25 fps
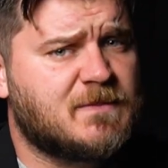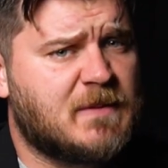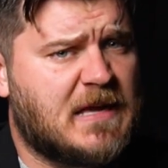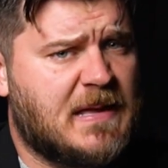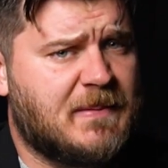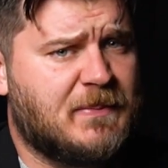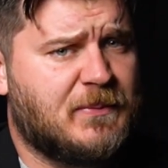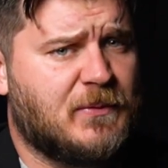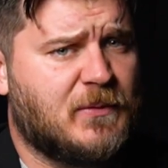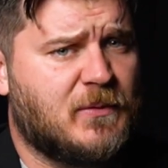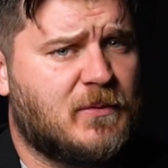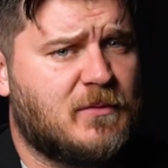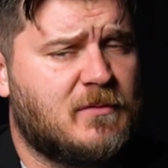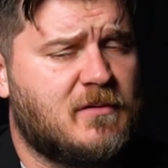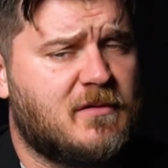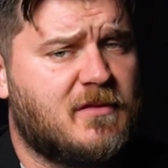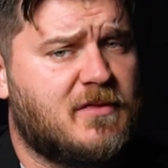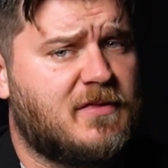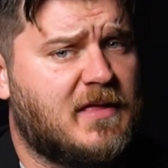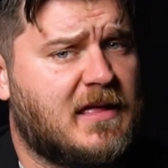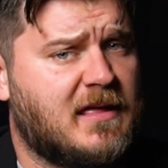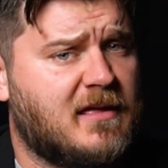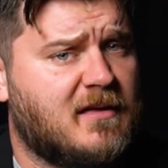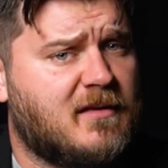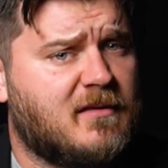people
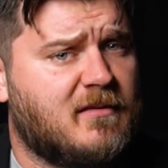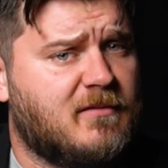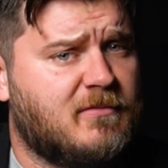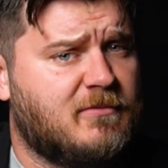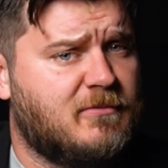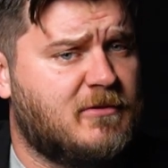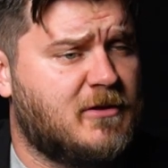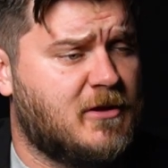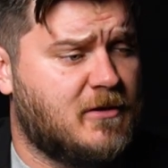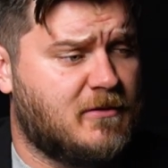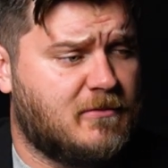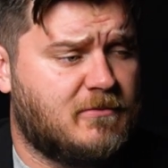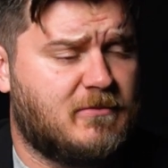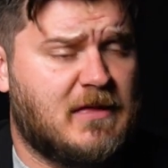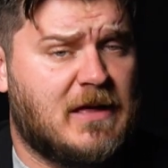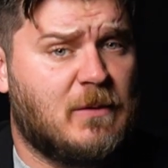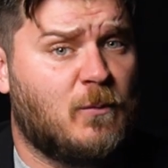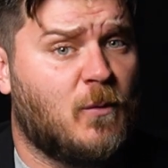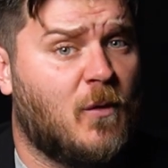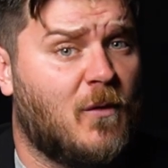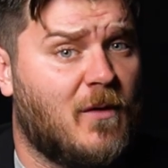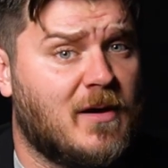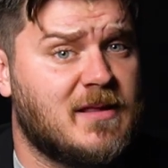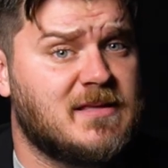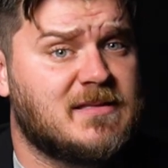think that they
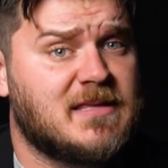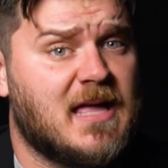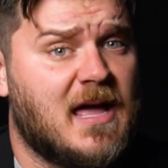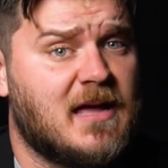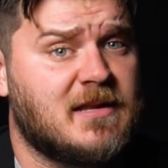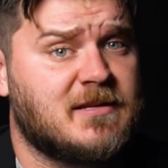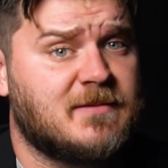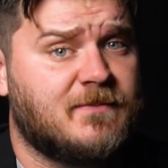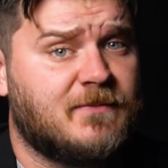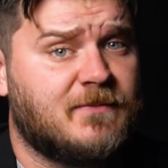wore instead?